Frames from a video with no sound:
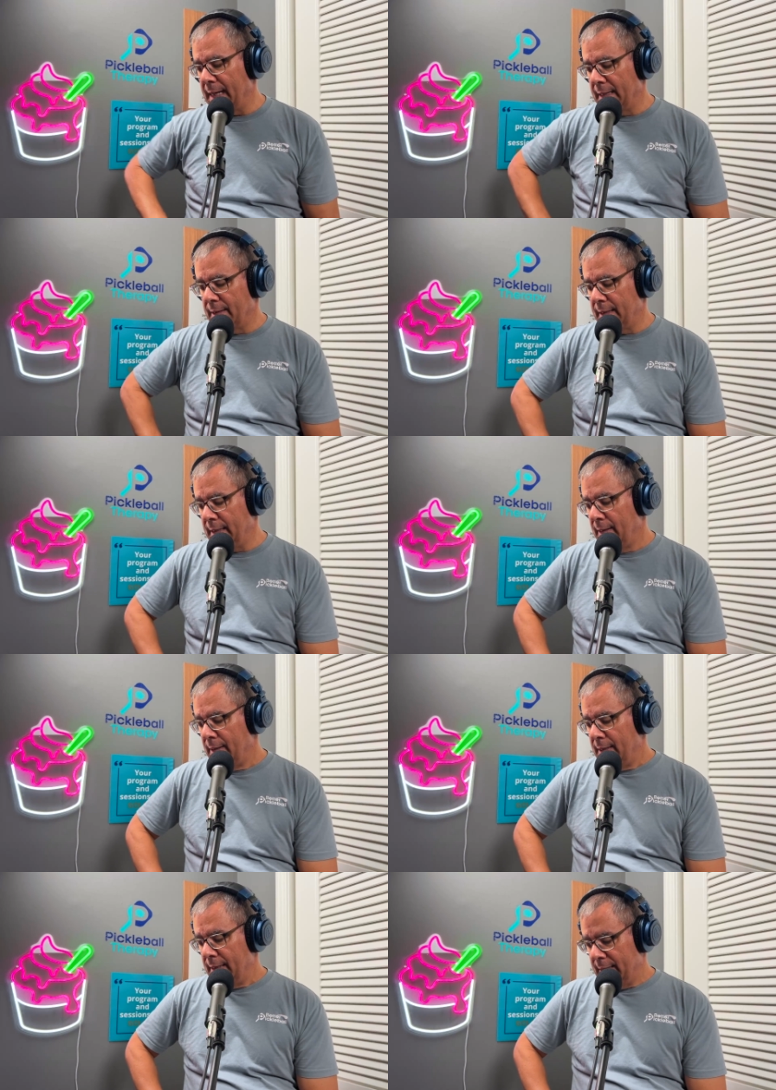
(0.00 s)
And the
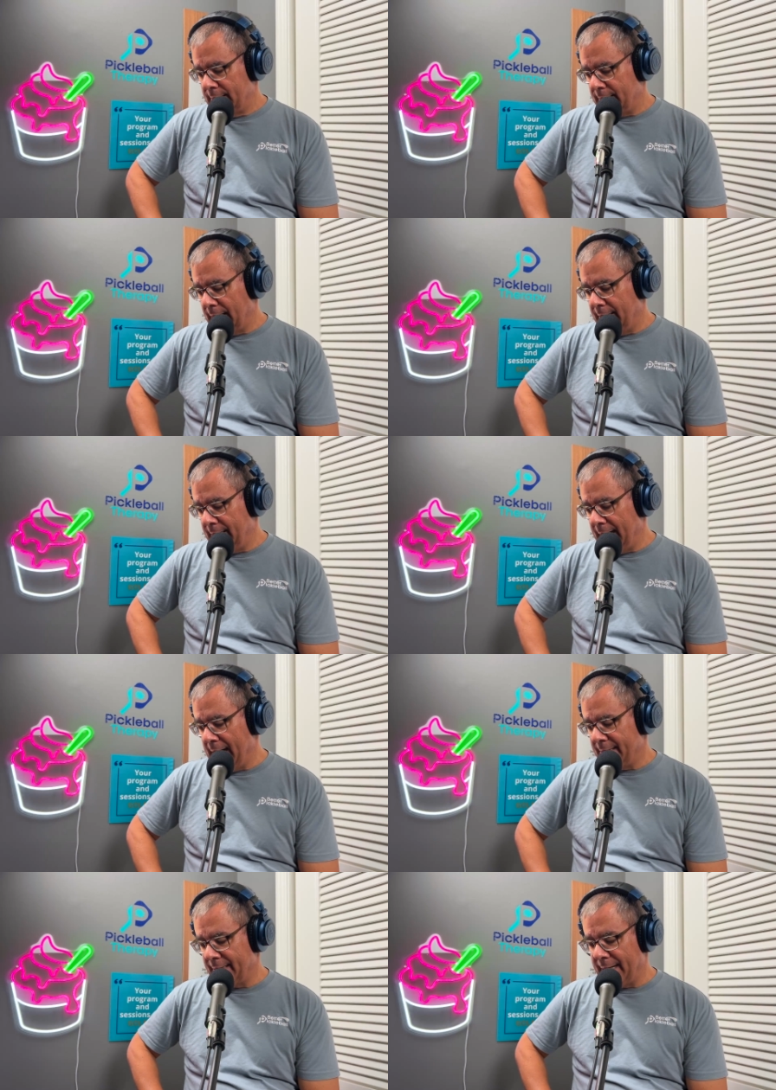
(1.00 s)

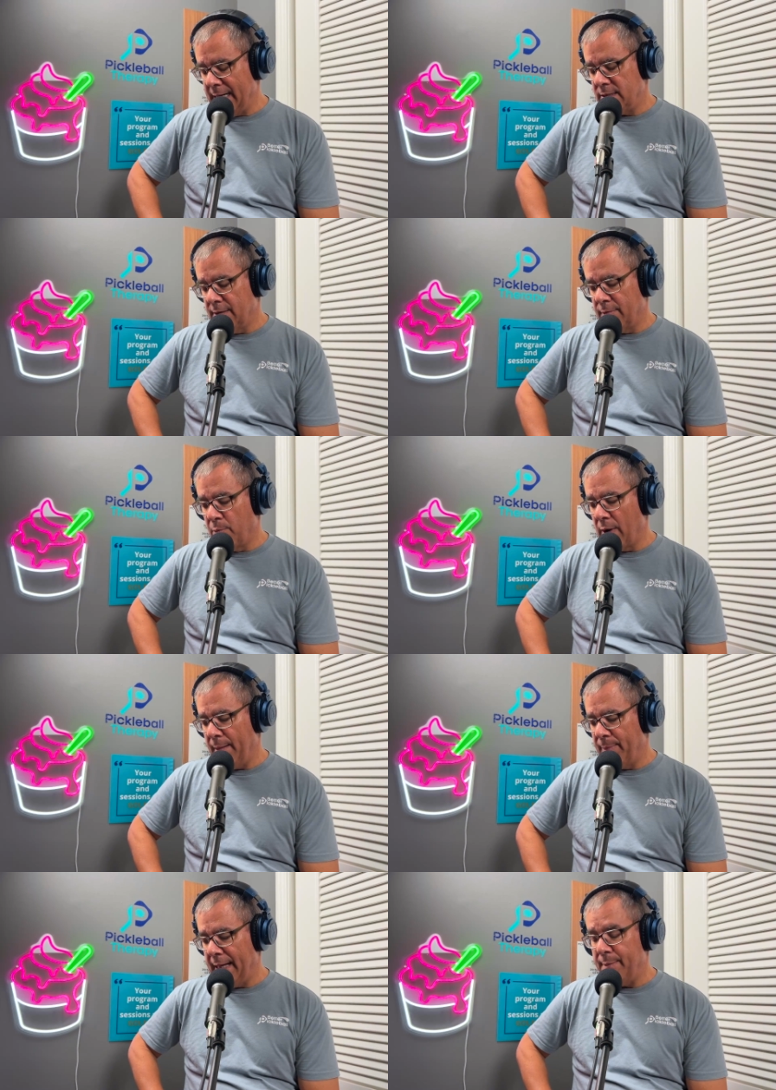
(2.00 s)
assignation of the
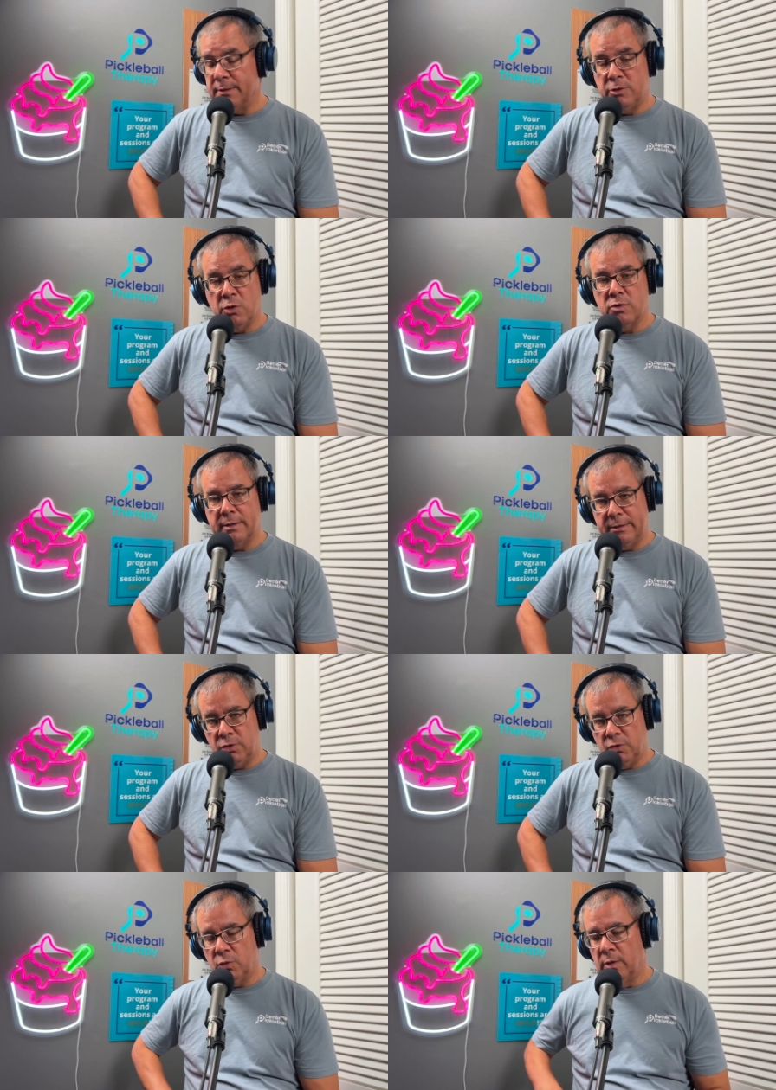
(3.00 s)
blame is usually
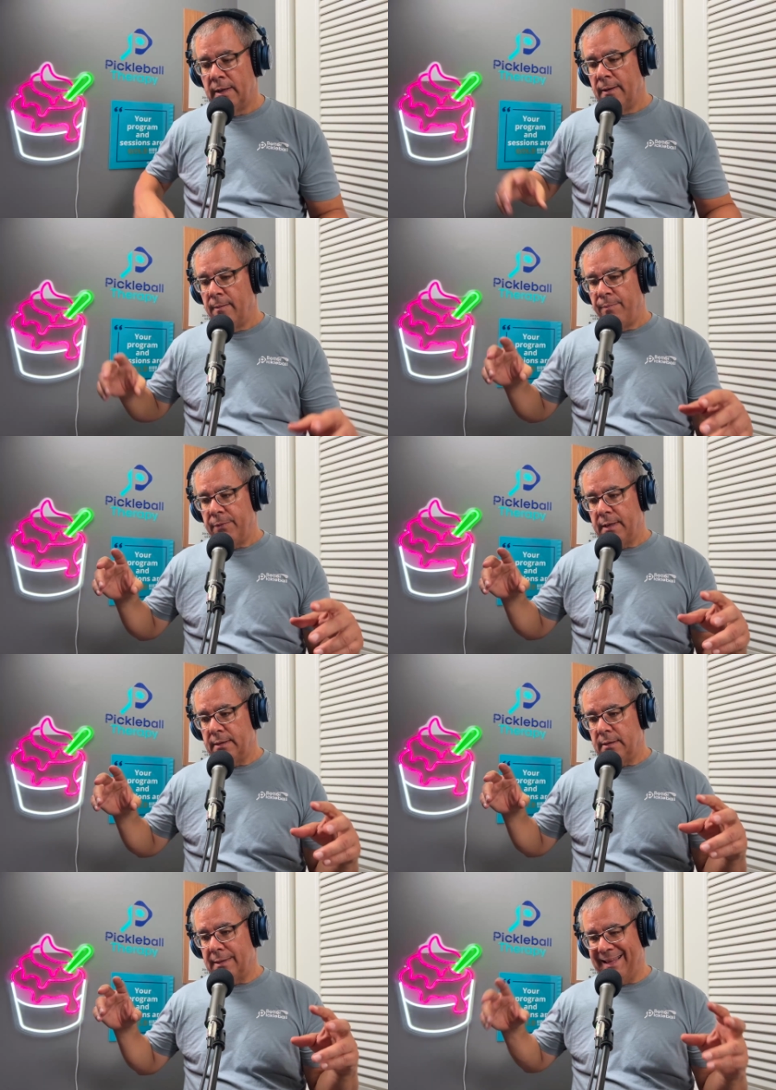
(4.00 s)
to
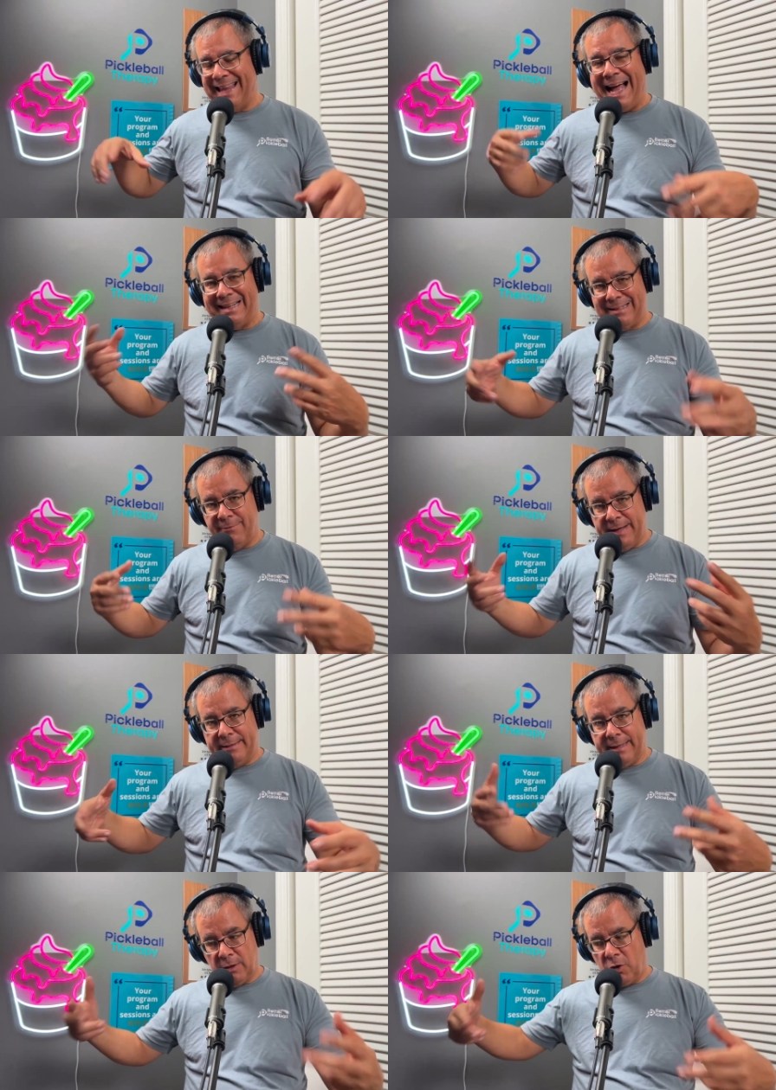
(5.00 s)
the last
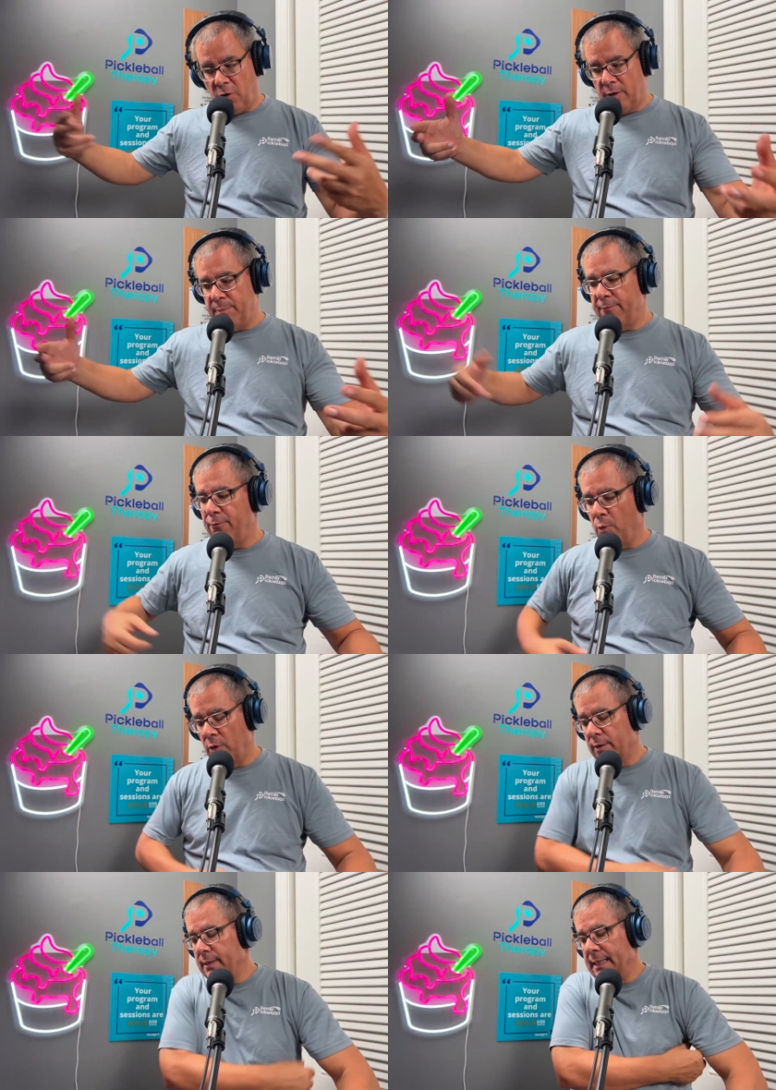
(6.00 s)
event that occurred
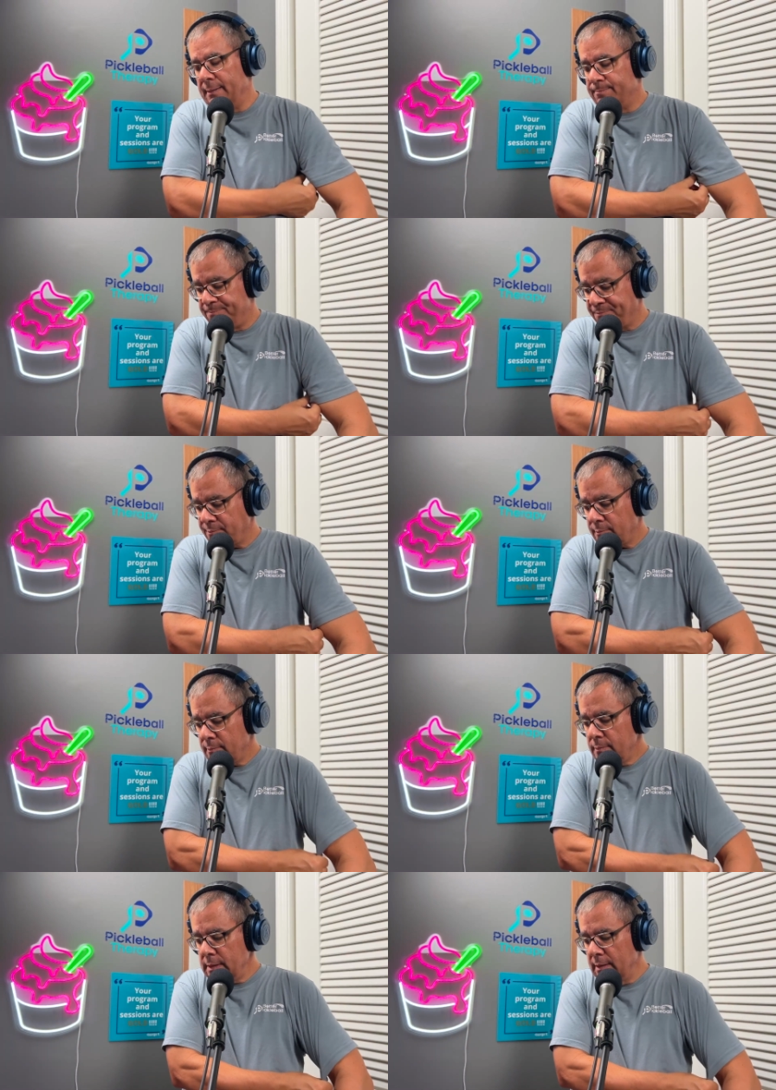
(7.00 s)
before the
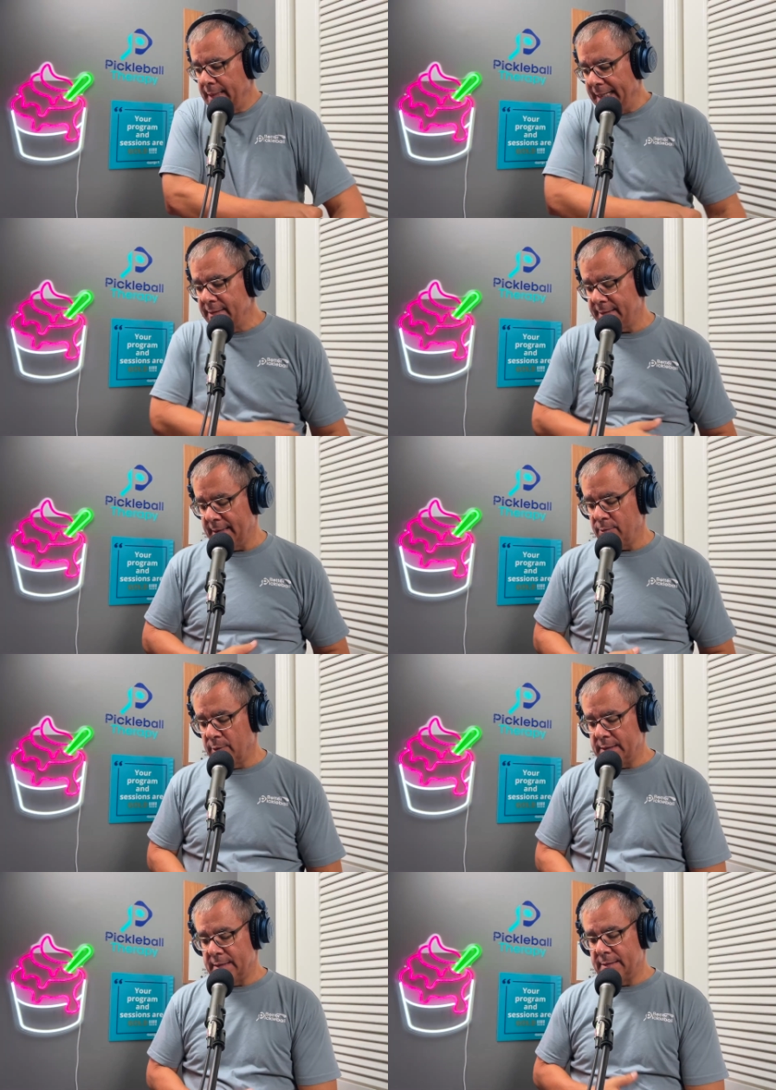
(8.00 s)
incident,
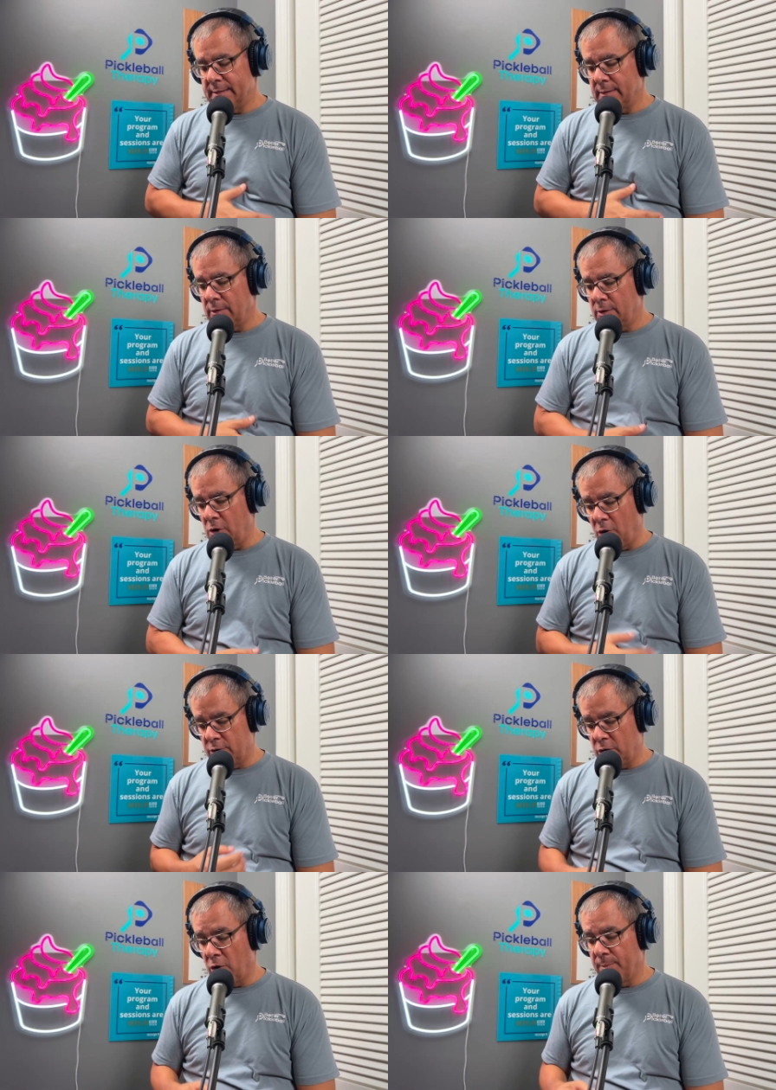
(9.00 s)
which is
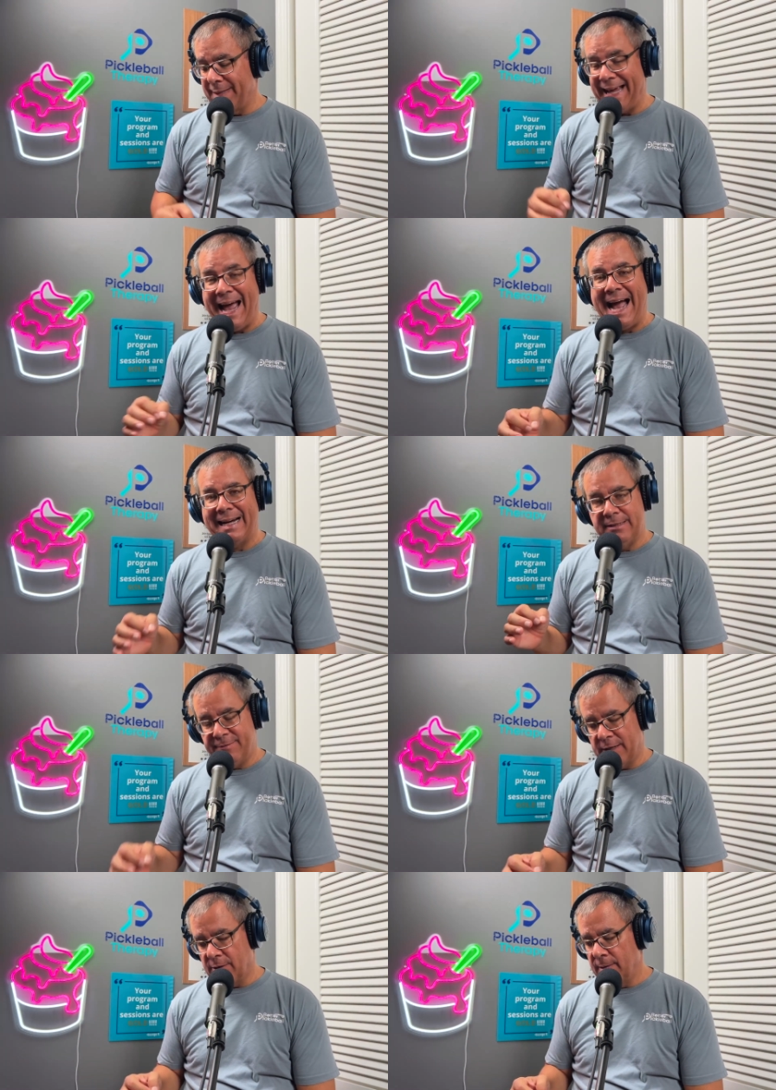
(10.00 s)
termed the
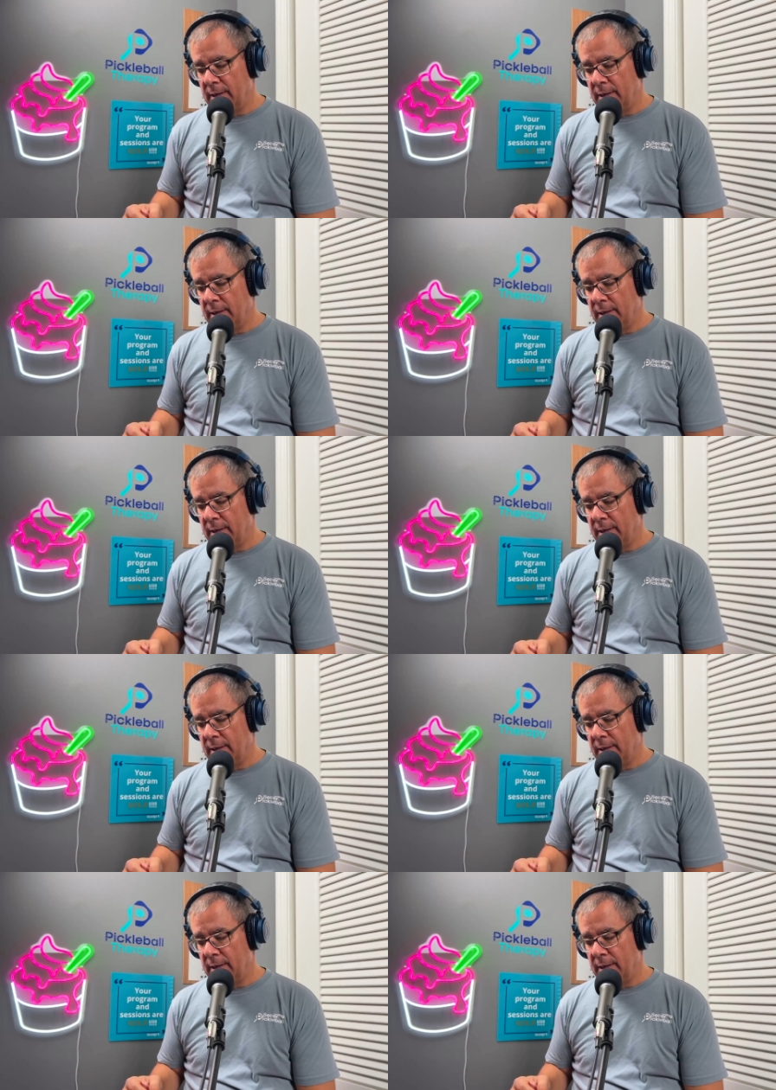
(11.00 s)
active error.